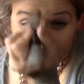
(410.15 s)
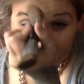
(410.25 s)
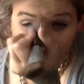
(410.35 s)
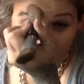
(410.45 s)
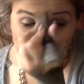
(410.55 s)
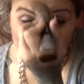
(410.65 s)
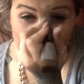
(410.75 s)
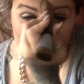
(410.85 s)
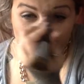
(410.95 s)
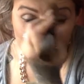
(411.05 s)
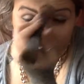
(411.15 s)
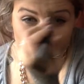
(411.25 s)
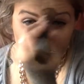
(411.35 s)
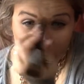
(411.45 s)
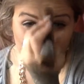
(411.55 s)
Now a lot of people
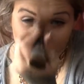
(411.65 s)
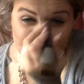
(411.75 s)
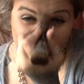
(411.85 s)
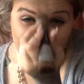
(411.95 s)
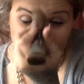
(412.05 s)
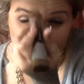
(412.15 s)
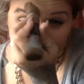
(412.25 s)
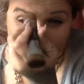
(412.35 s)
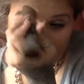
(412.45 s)
contour their nose, but my nose is